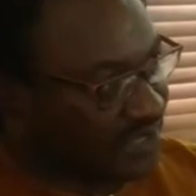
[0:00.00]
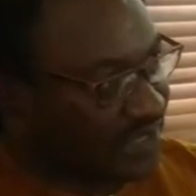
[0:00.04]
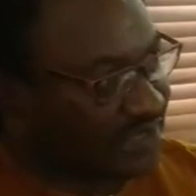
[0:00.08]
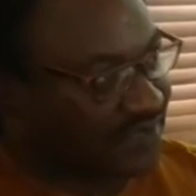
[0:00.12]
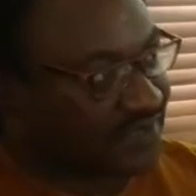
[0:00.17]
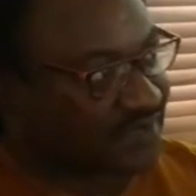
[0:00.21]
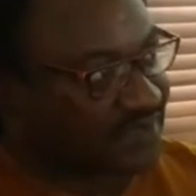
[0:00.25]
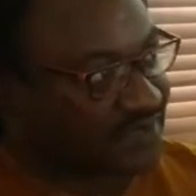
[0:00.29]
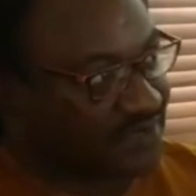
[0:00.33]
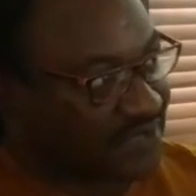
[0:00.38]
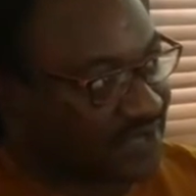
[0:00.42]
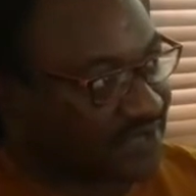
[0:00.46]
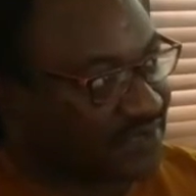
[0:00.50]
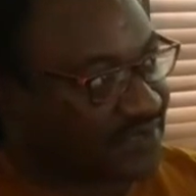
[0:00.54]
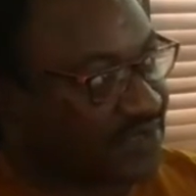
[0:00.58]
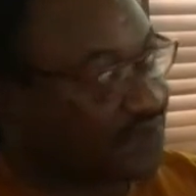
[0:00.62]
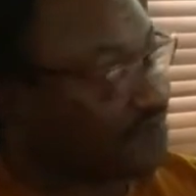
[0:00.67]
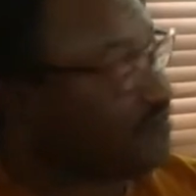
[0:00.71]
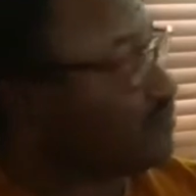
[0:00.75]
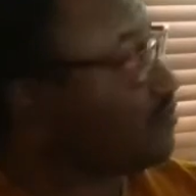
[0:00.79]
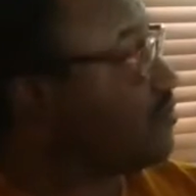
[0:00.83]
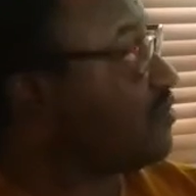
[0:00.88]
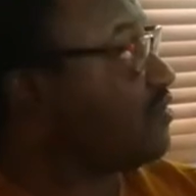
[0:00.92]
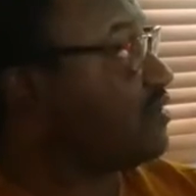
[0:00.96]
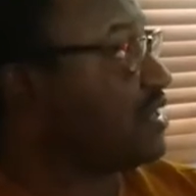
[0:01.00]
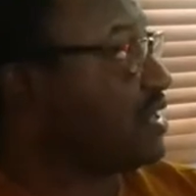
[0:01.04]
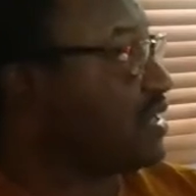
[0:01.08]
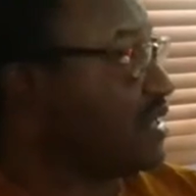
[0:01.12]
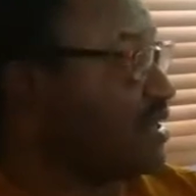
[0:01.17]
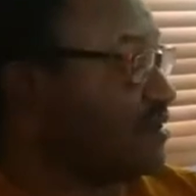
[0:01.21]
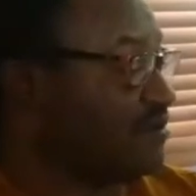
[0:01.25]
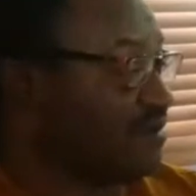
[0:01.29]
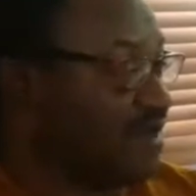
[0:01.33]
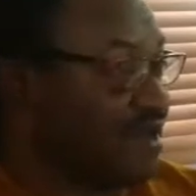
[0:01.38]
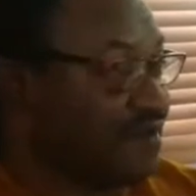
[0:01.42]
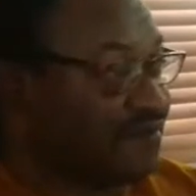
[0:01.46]
Yes. If you go there now,
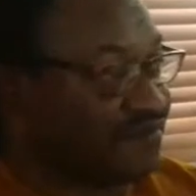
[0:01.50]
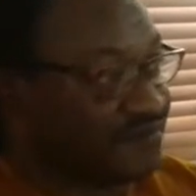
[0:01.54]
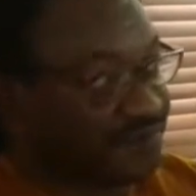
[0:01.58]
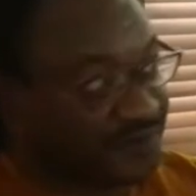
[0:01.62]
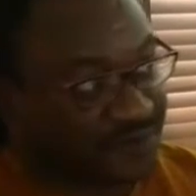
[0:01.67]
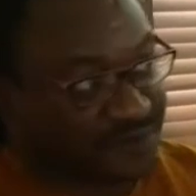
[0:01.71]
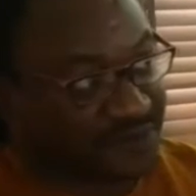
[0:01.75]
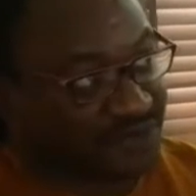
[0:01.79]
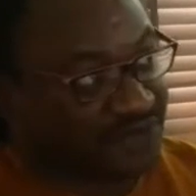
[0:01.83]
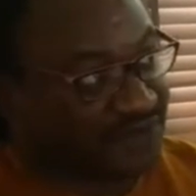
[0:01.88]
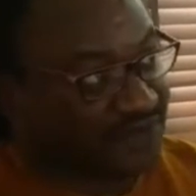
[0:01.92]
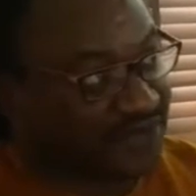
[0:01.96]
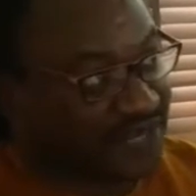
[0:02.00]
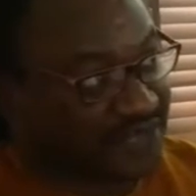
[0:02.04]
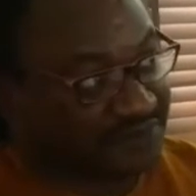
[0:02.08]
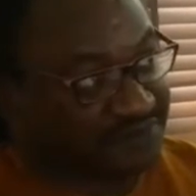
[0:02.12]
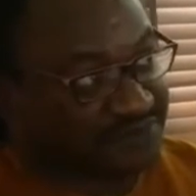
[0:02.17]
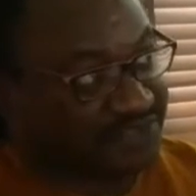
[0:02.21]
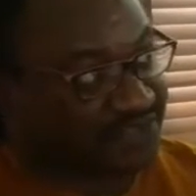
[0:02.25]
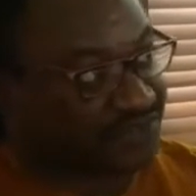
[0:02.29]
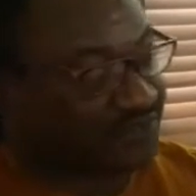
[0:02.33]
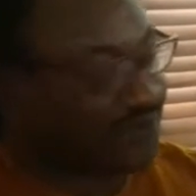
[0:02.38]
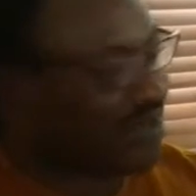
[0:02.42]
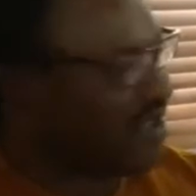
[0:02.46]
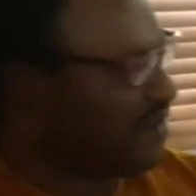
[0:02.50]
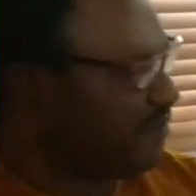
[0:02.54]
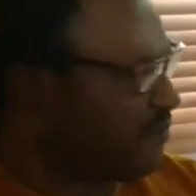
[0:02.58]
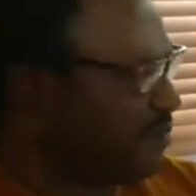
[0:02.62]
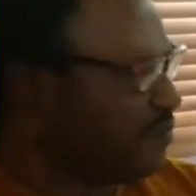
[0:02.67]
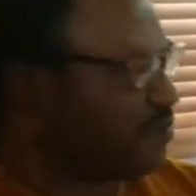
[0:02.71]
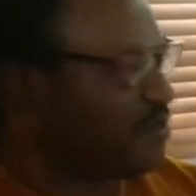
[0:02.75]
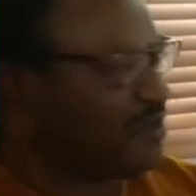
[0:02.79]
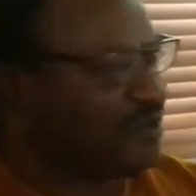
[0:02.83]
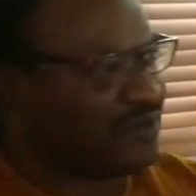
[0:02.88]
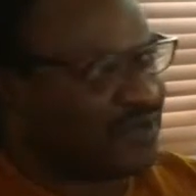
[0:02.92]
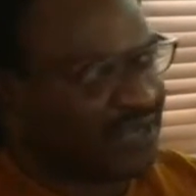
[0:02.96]
we have somebody on admission. We have
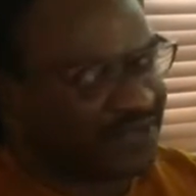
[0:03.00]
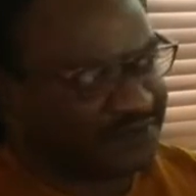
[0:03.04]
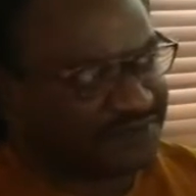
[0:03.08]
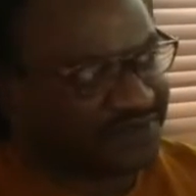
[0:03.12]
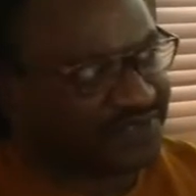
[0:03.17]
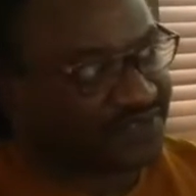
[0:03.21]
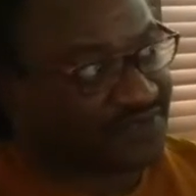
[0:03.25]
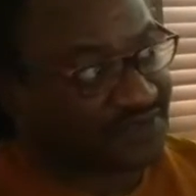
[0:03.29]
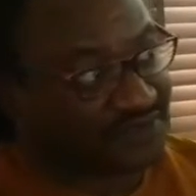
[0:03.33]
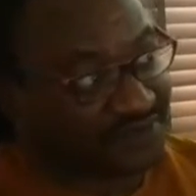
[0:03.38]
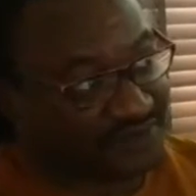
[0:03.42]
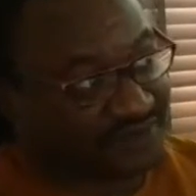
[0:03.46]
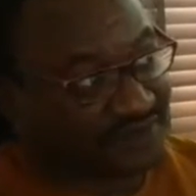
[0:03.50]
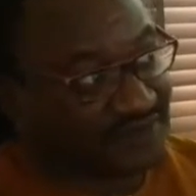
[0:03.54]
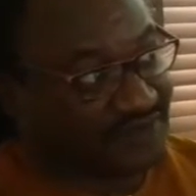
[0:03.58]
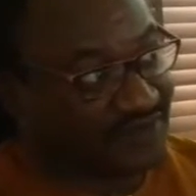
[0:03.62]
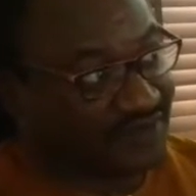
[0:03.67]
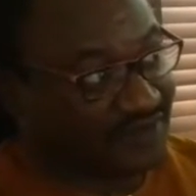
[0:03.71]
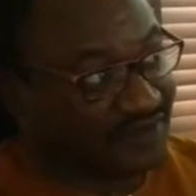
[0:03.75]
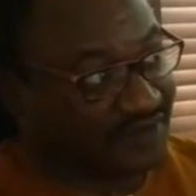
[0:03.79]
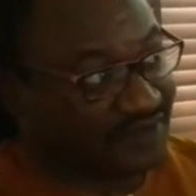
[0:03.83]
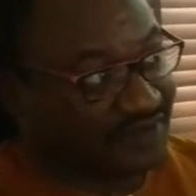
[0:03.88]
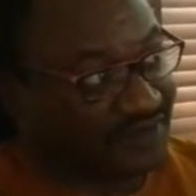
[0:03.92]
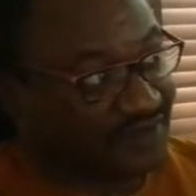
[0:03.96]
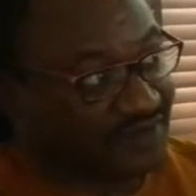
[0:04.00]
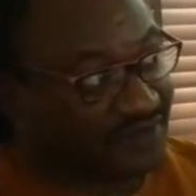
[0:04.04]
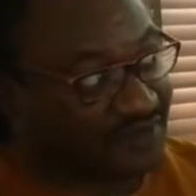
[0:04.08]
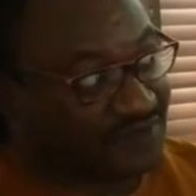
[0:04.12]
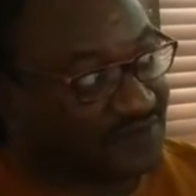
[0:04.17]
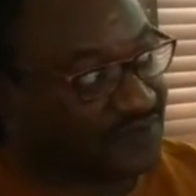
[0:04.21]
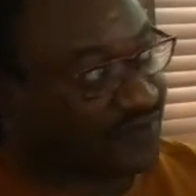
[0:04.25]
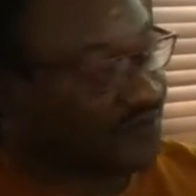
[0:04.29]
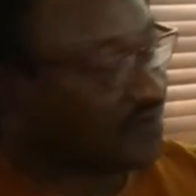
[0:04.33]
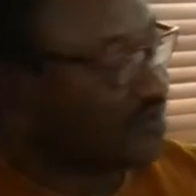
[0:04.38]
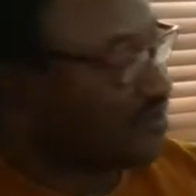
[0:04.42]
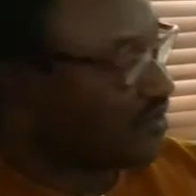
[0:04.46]
people on admission. So
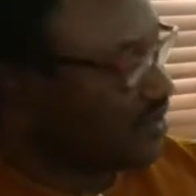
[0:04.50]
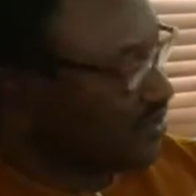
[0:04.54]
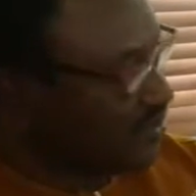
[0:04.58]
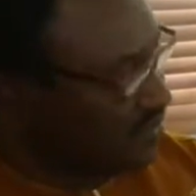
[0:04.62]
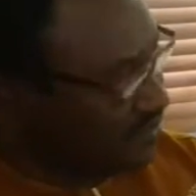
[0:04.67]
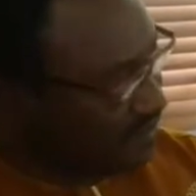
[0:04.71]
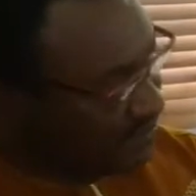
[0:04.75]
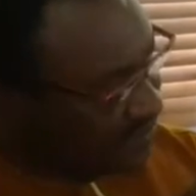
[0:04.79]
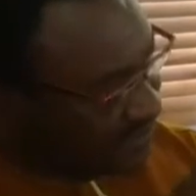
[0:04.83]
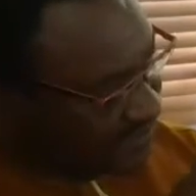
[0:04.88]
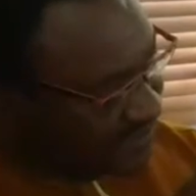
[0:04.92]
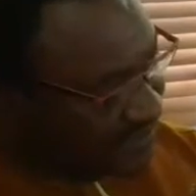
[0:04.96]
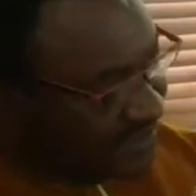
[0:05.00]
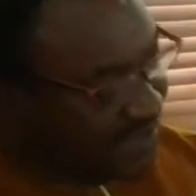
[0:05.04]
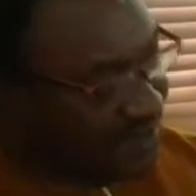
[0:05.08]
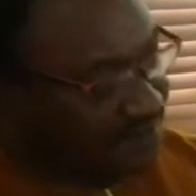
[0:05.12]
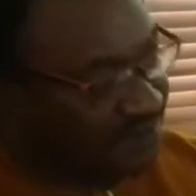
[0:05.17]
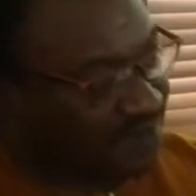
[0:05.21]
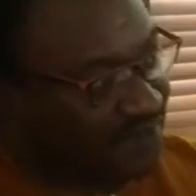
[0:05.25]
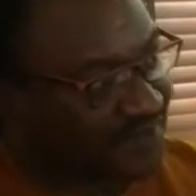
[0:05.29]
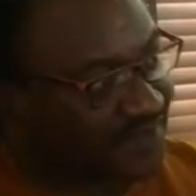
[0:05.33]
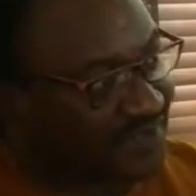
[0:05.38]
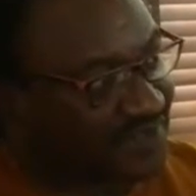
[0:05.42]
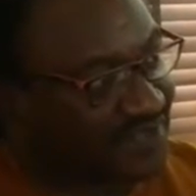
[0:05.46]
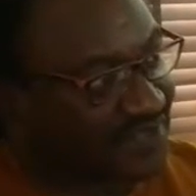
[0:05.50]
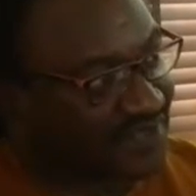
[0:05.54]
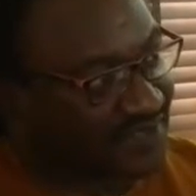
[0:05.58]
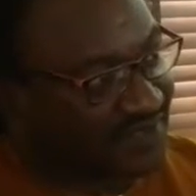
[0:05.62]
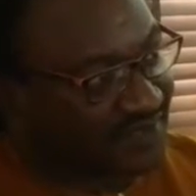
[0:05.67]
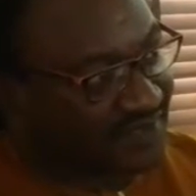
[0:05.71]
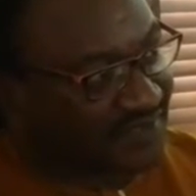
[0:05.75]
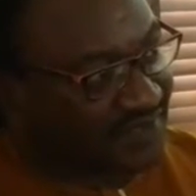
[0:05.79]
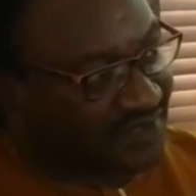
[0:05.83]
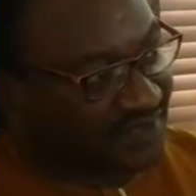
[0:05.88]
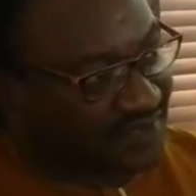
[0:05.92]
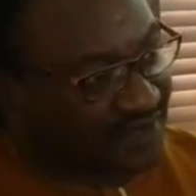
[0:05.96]
you see the signboard
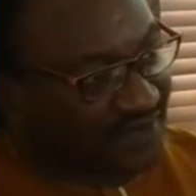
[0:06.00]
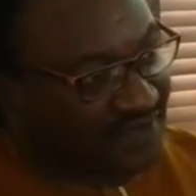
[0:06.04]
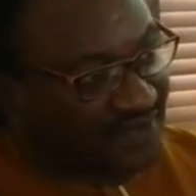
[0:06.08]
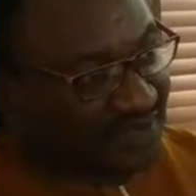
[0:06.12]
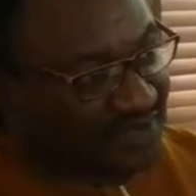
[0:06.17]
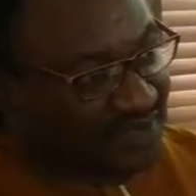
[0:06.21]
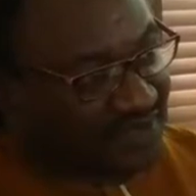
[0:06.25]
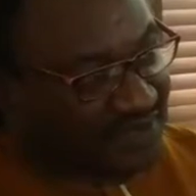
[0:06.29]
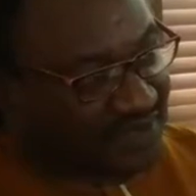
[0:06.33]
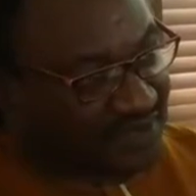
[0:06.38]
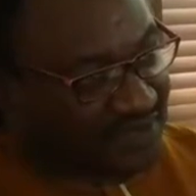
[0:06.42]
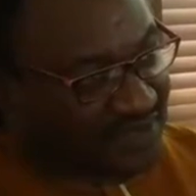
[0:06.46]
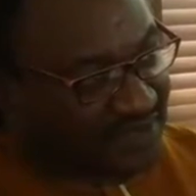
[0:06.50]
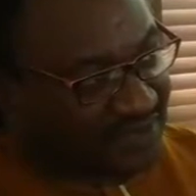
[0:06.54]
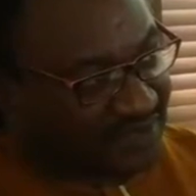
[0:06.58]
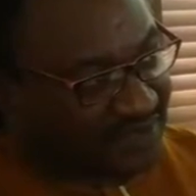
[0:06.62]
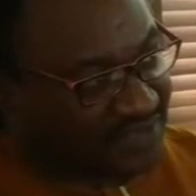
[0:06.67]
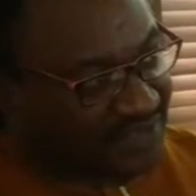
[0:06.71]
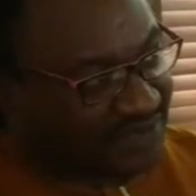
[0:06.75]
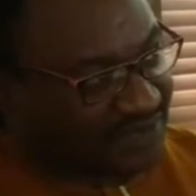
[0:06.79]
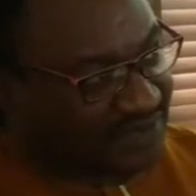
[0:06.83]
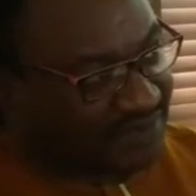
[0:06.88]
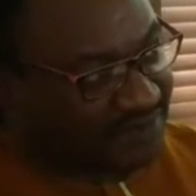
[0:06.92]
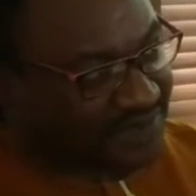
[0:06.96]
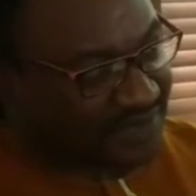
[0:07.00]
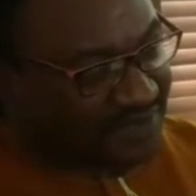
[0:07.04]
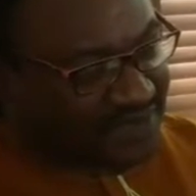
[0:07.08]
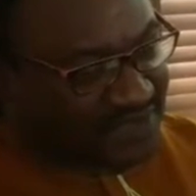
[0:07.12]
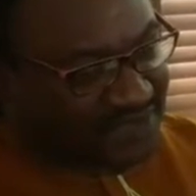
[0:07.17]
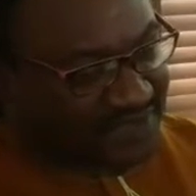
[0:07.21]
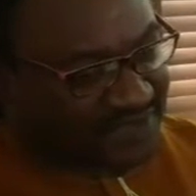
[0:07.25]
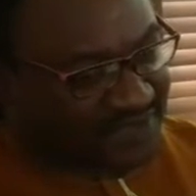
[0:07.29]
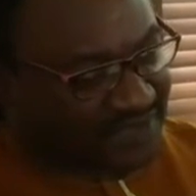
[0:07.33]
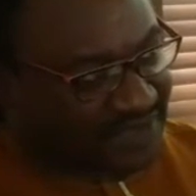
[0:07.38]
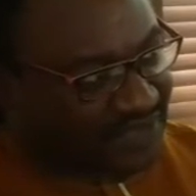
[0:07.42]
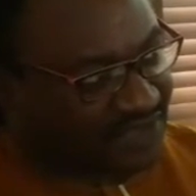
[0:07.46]
says General Medical
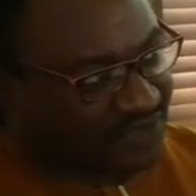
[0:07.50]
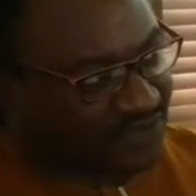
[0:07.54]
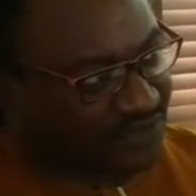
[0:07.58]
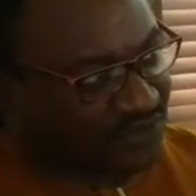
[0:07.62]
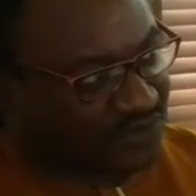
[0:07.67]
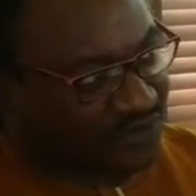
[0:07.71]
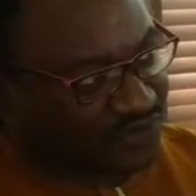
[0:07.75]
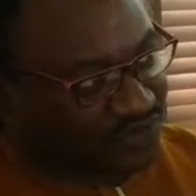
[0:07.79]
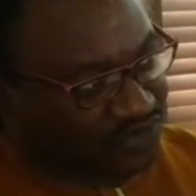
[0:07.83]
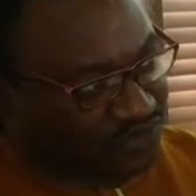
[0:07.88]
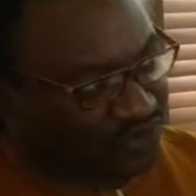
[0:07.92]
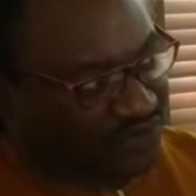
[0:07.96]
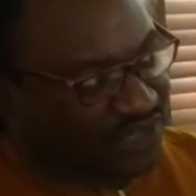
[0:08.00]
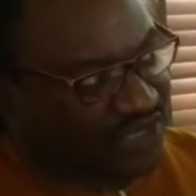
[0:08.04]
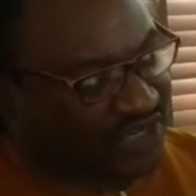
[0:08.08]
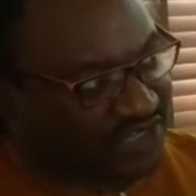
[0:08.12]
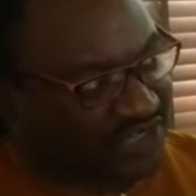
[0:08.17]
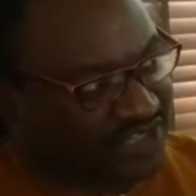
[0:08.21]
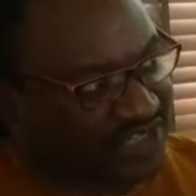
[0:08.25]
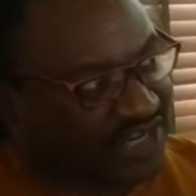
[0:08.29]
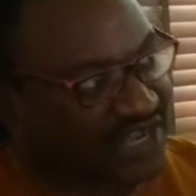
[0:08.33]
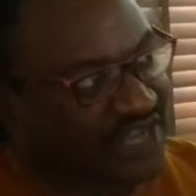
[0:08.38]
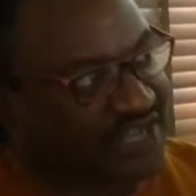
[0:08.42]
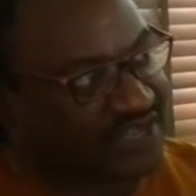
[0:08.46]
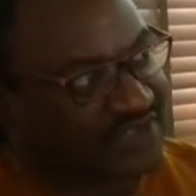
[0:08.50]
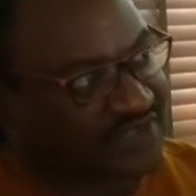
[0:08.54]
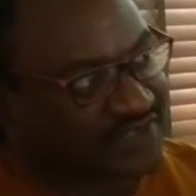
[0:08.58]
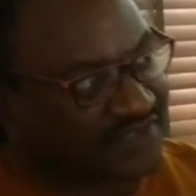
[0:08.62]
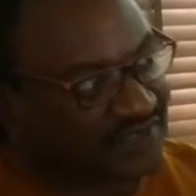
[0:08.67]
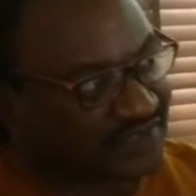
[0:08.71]
Center stroke NHIS.